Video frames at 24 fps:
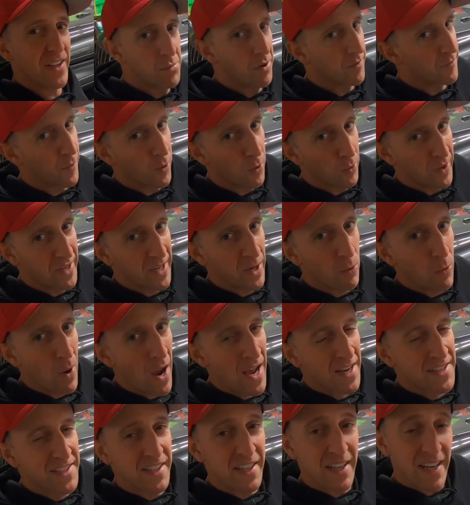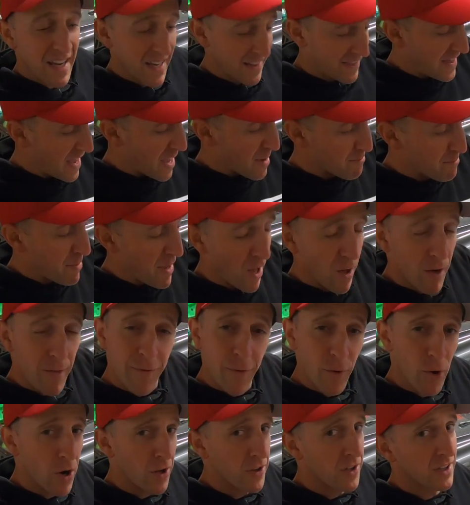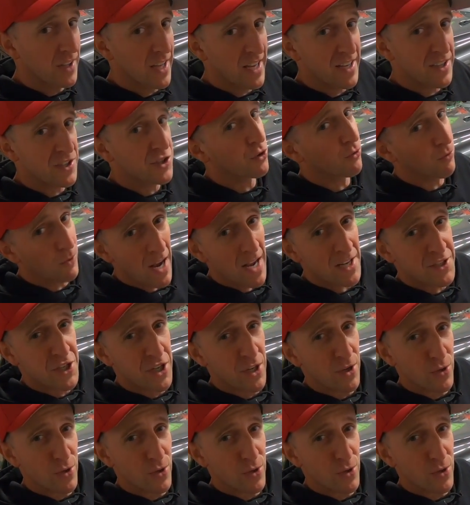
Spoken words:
Before we get waxing, hit that bell for all the latest Garage Gear